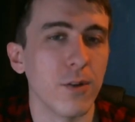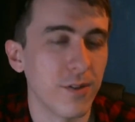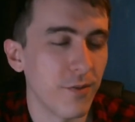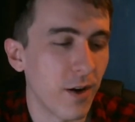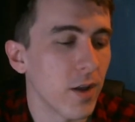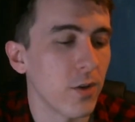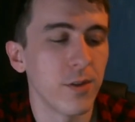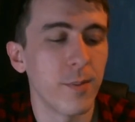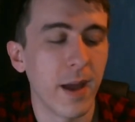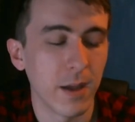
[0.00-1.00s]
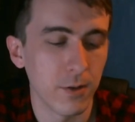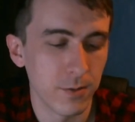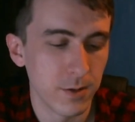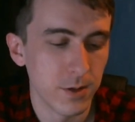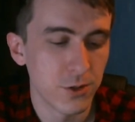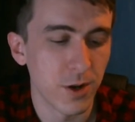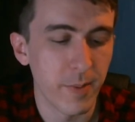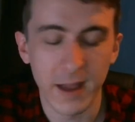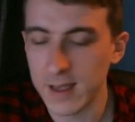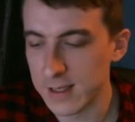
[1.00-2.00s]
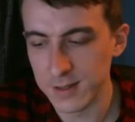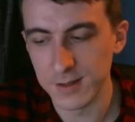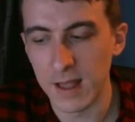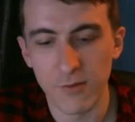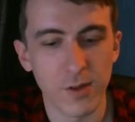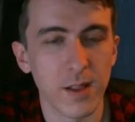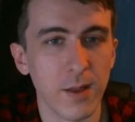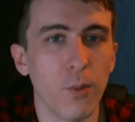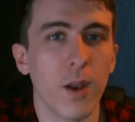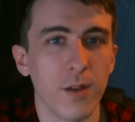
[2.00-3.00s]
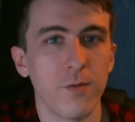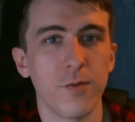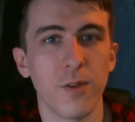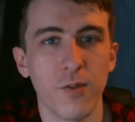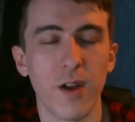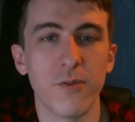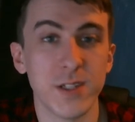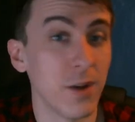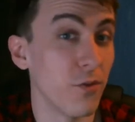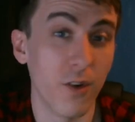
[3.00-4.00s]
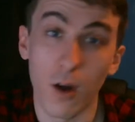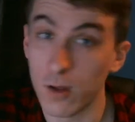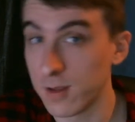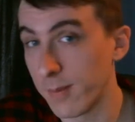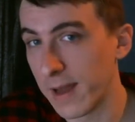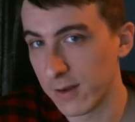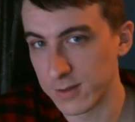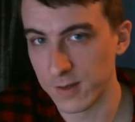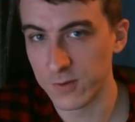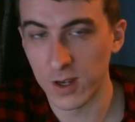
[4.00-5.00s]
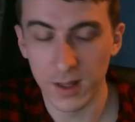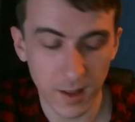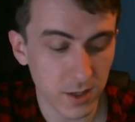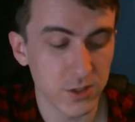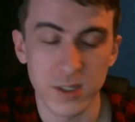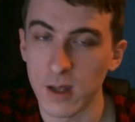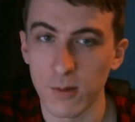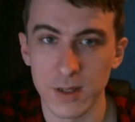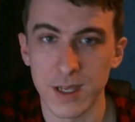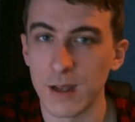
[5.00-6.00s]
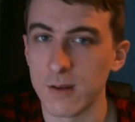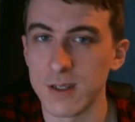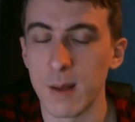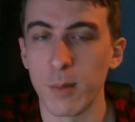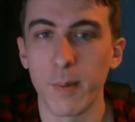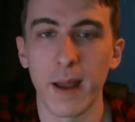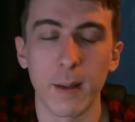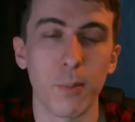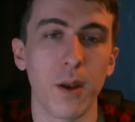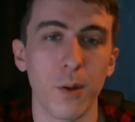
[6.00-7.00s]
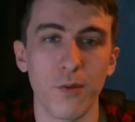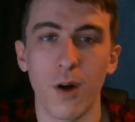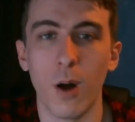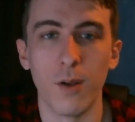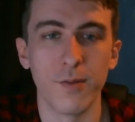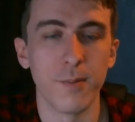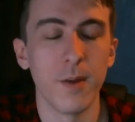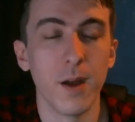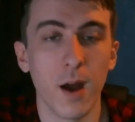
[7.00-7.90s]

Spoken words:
It's a very good tobacco. Tribeca is definitely one of the favourites out of all tobaccos I've tried, not just out of this Halo sample pack, but out of all of them.